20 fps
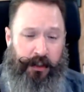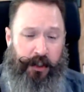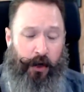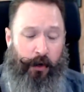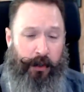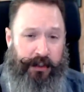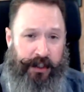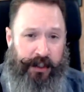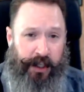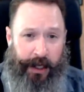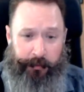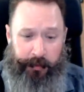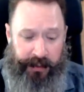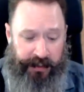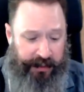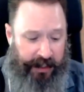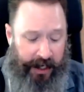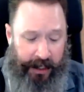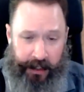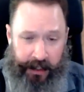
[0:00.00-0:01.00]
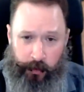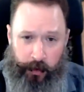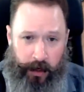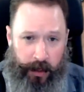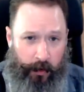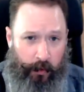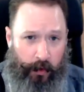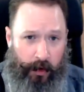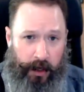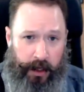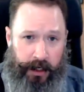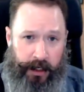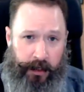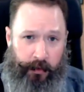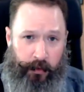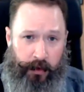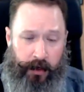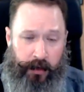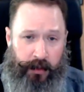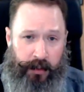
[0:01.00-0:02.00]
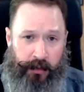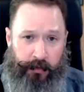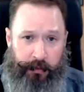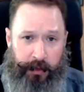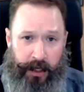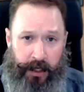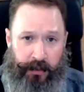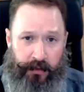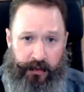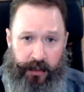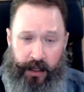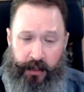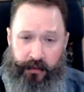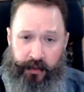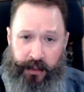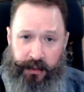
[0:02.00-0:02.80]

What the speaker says: go and type exactly what I want in one of these paid sites like